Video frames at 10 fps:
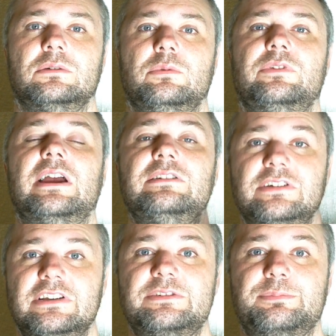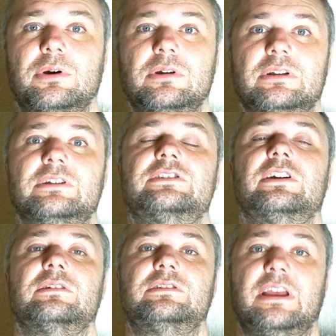Without any spoilers,
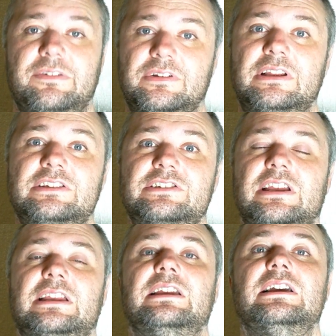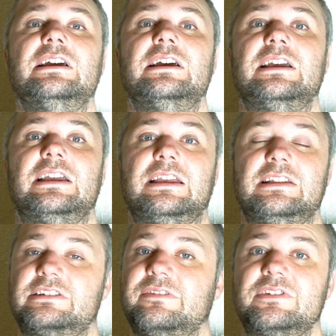I'd definitely say
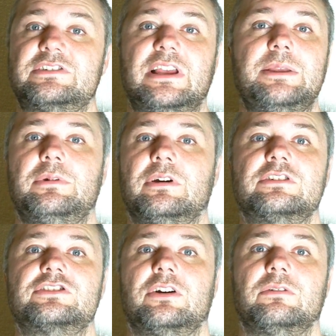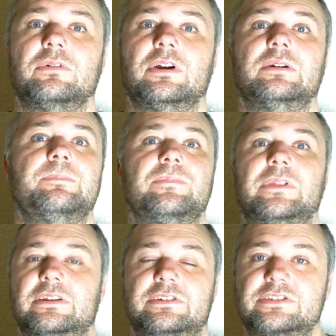it's in the same kind of genre
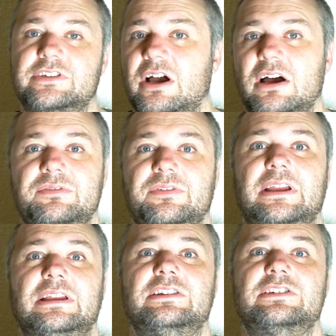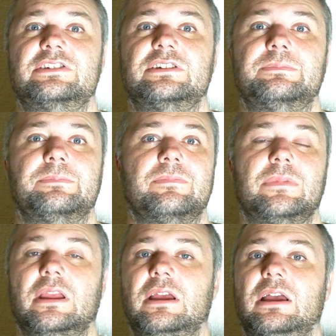as Scarface,
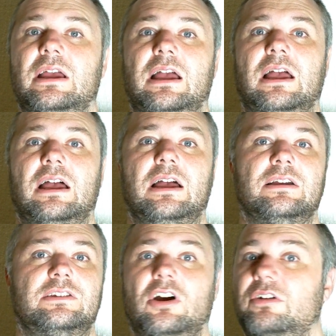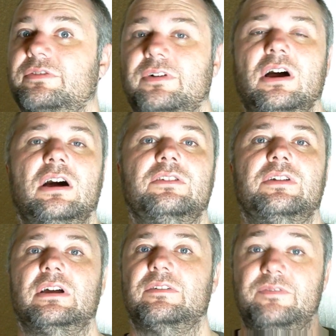
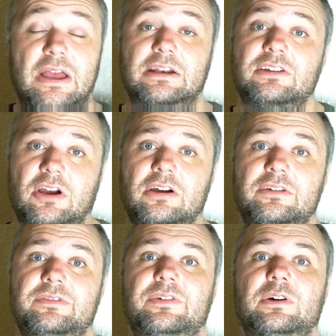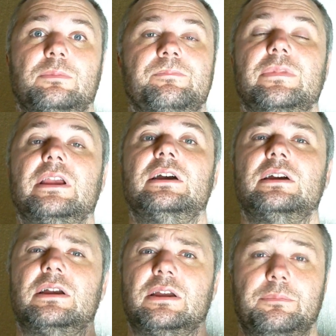Godfather, that kind of film.
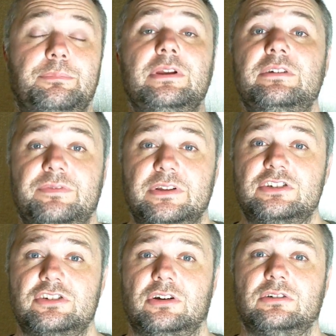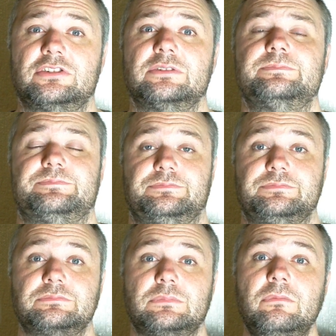Beautifully shot,
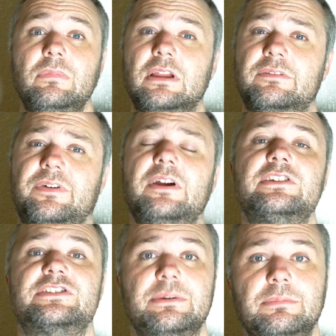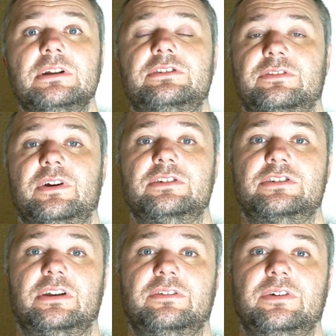very similar to those
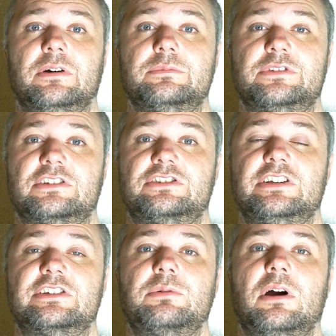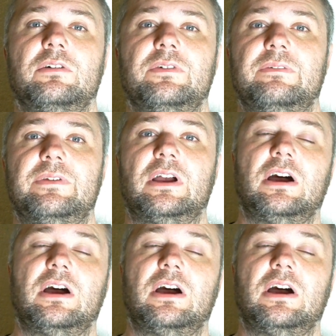kind of films actually as well, the